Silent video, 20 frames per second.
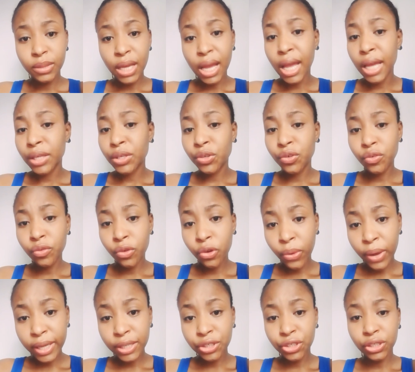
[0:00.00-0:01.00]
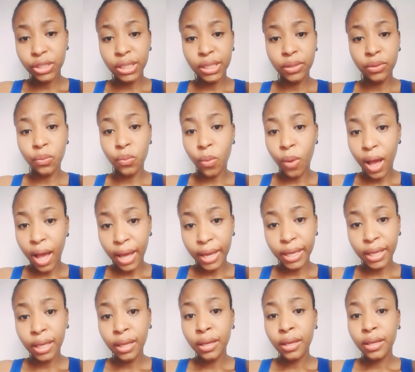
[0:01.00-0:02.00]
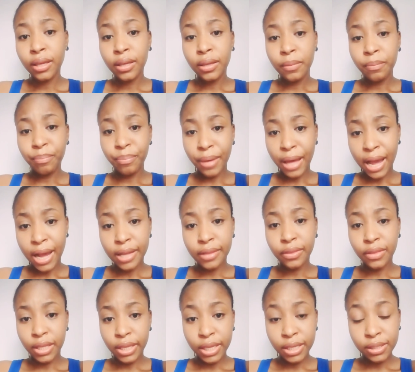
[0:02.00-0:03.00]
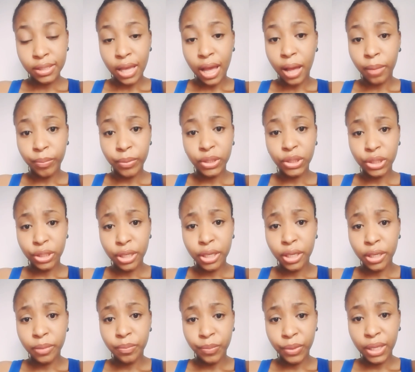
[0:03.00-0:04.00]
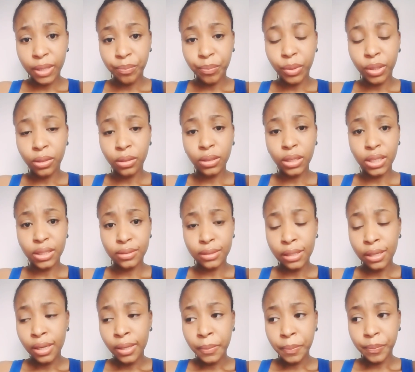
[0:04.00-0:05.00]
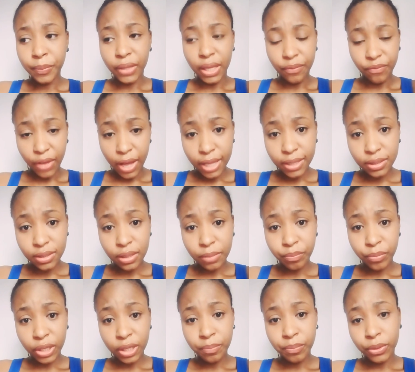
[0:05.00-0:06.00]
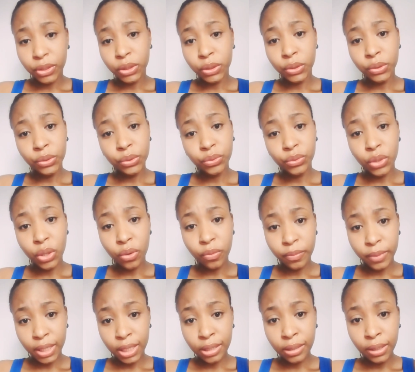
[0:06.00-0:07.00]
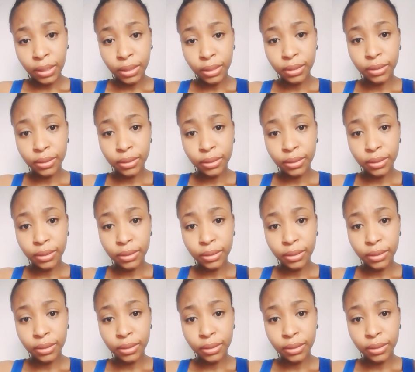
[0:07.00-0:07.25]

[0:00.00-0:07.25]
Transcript: and you question why bad things happen to good people, because I've had some people who know me